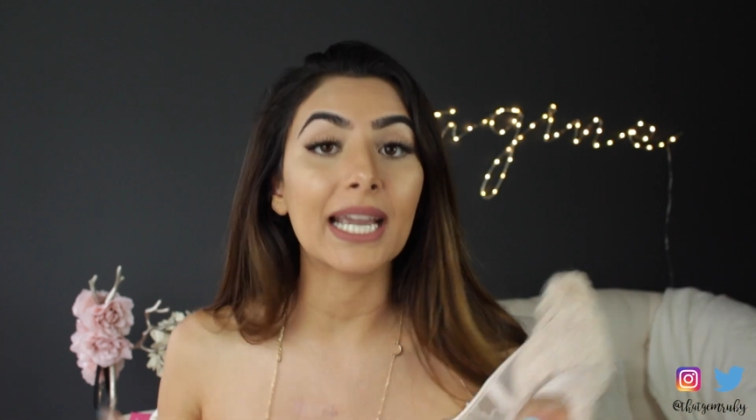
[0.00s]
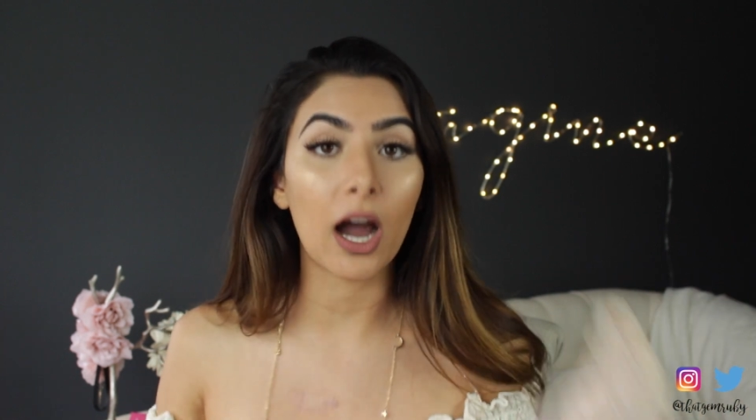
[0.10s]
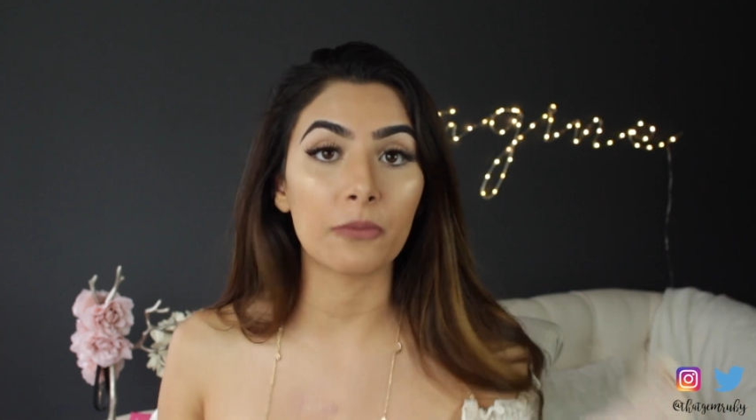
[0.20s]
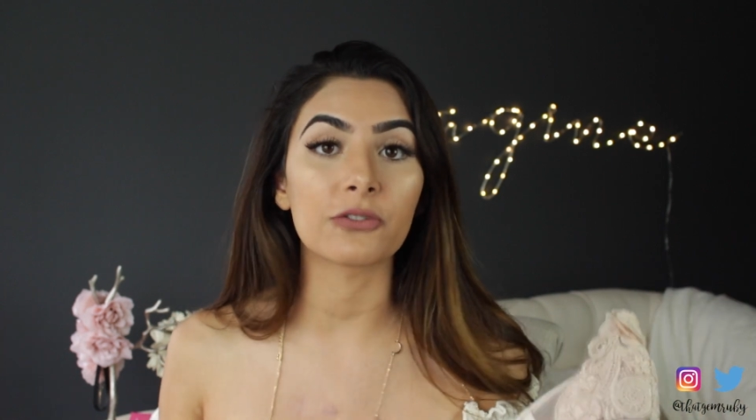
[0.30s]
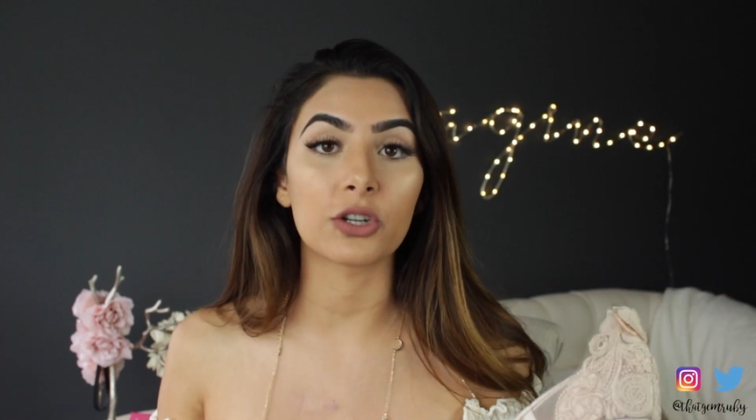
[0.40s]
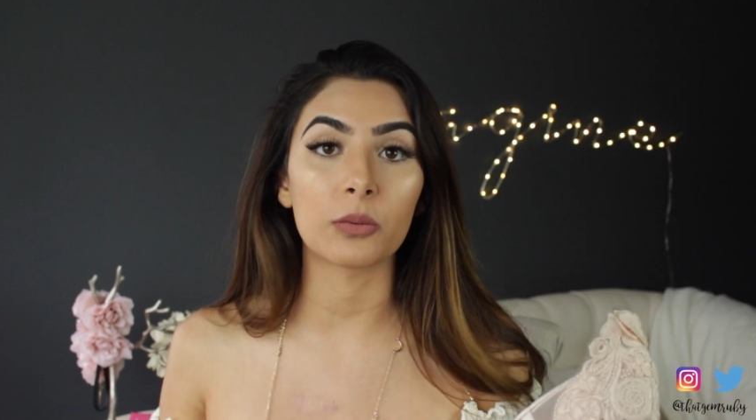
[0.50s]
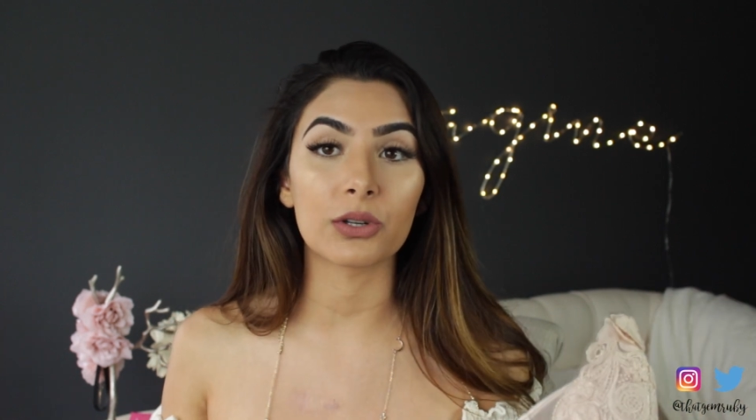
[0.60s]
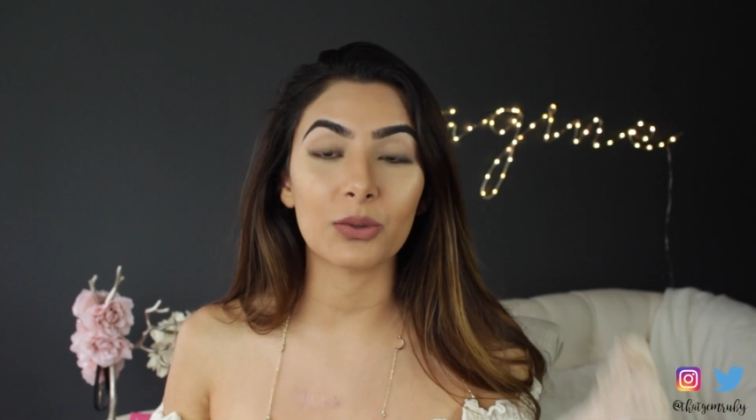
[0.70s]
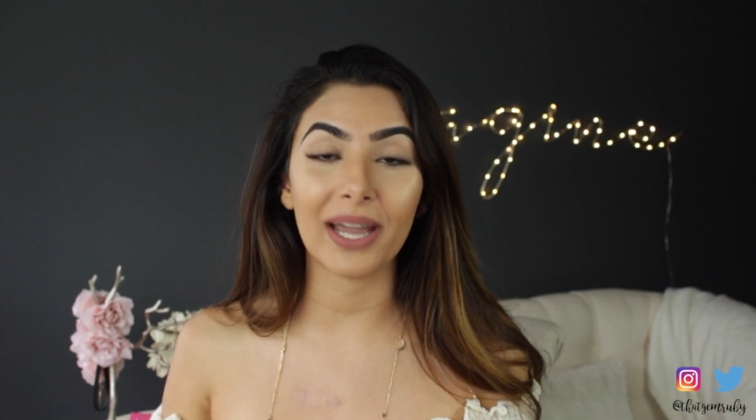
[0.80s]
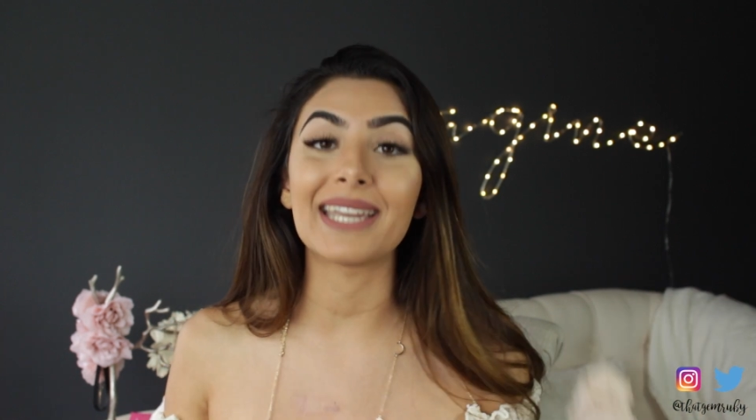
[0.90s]
comfortable
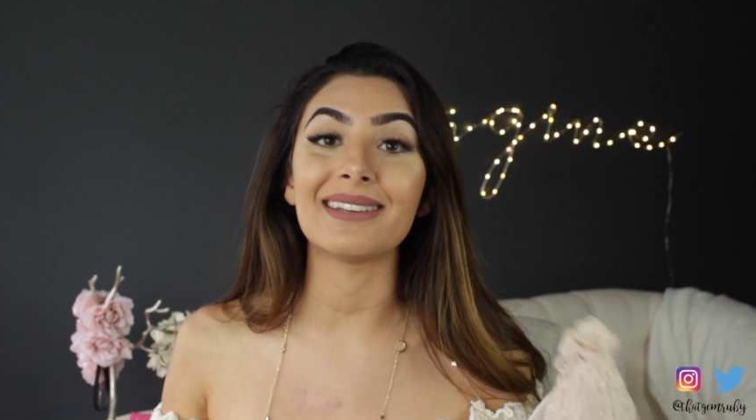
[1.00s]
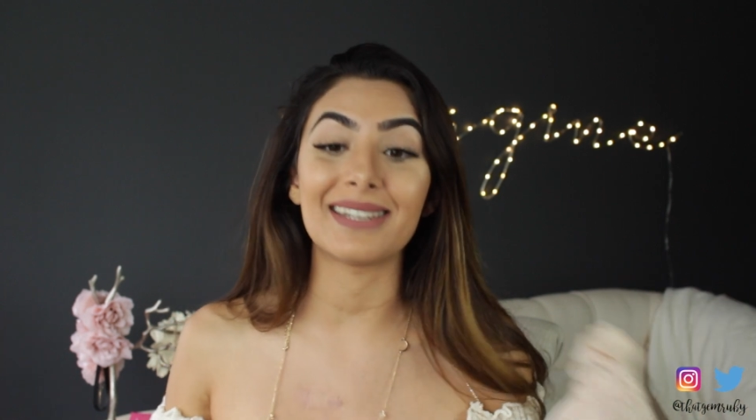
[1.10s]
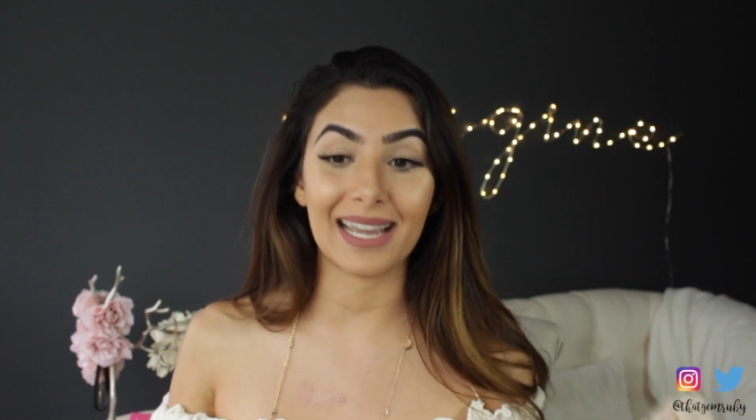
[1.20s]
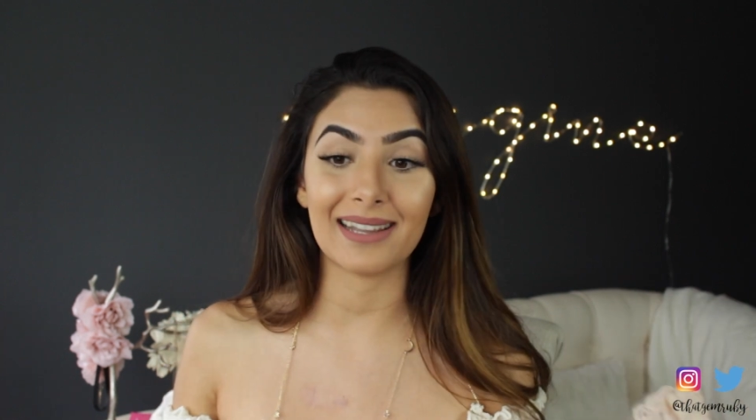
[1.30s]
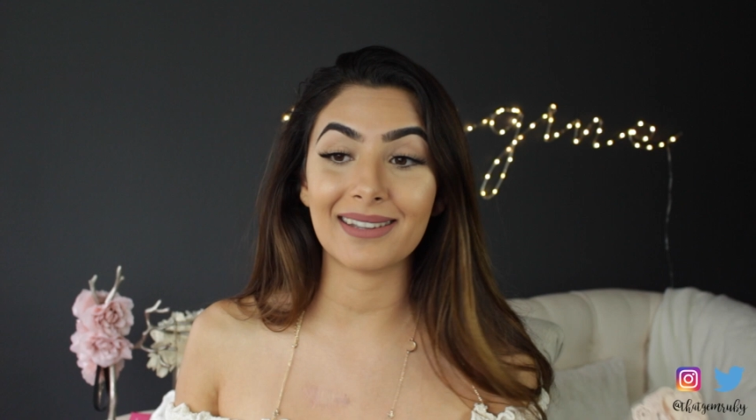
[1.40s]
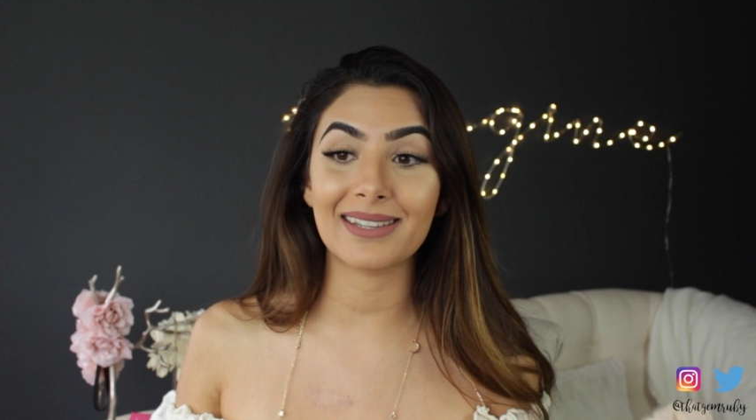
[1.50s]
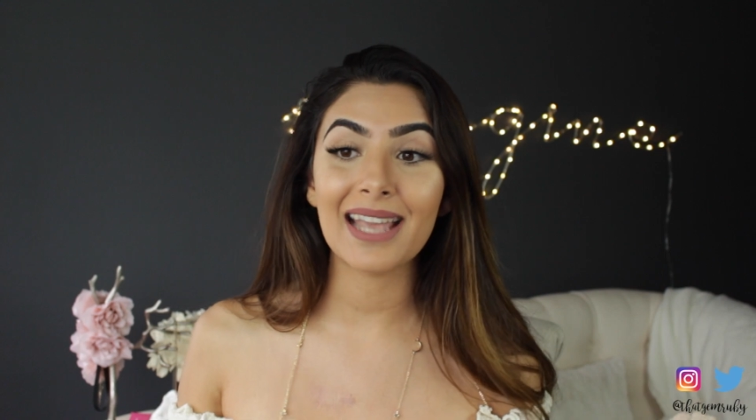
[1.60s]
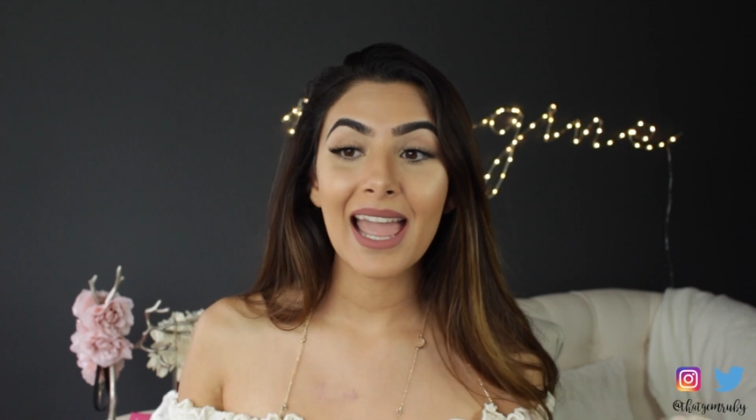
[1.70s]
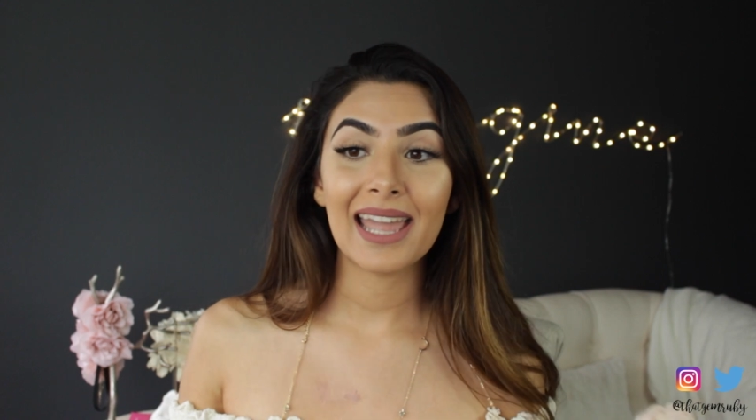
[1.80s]
so I can dance,